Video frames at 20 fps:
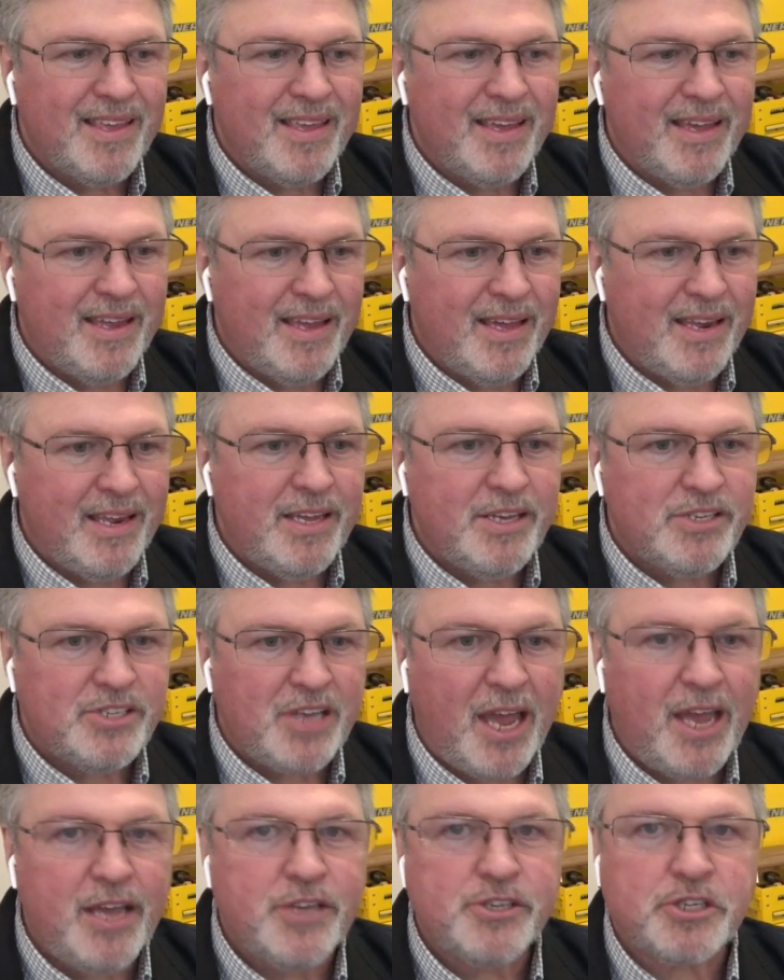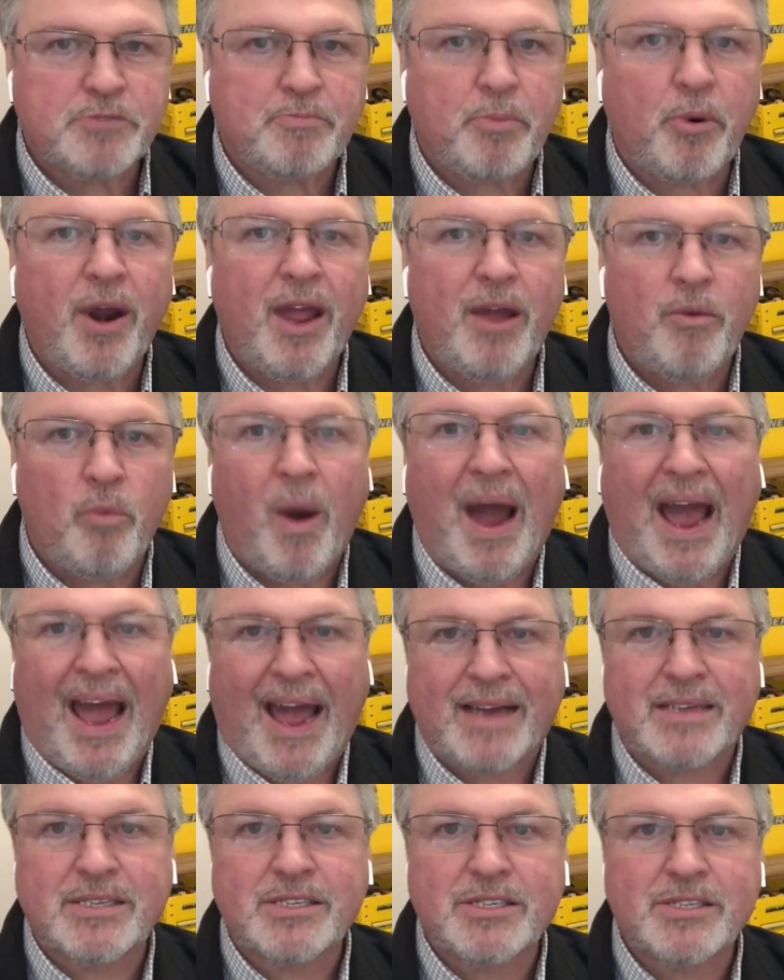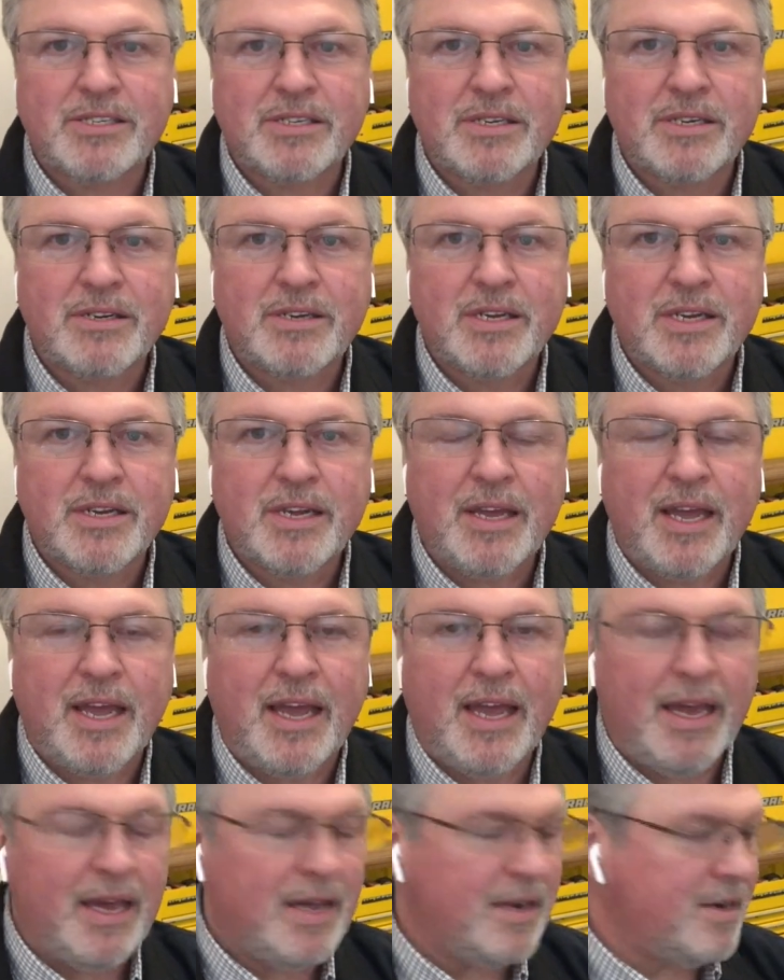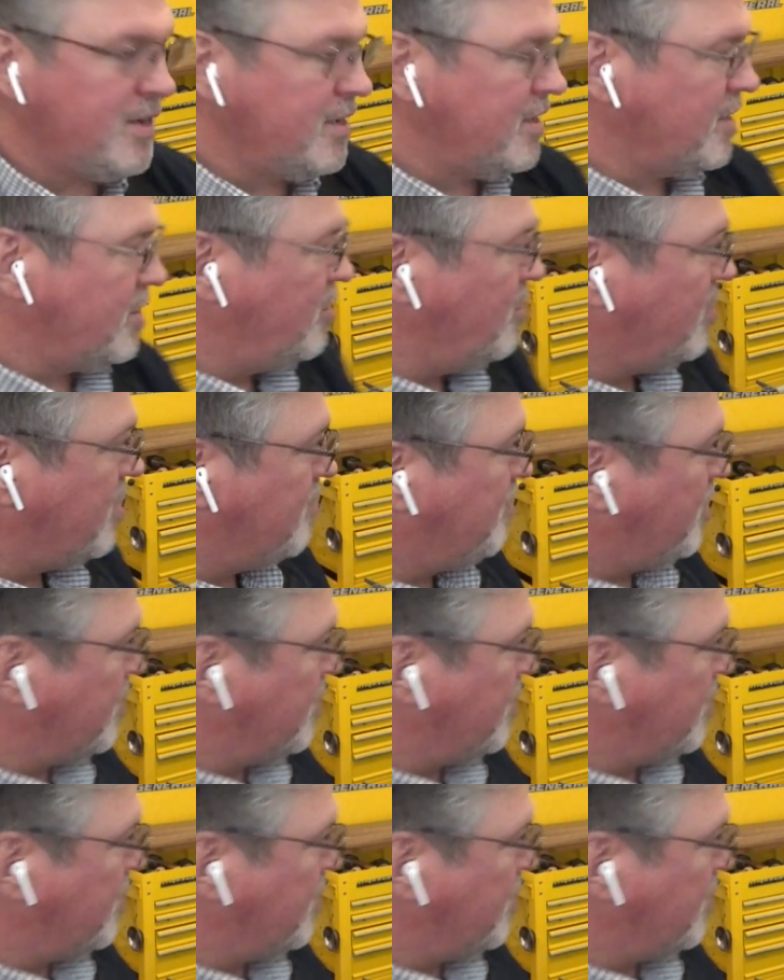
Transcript: It, it is a spray wax, and you can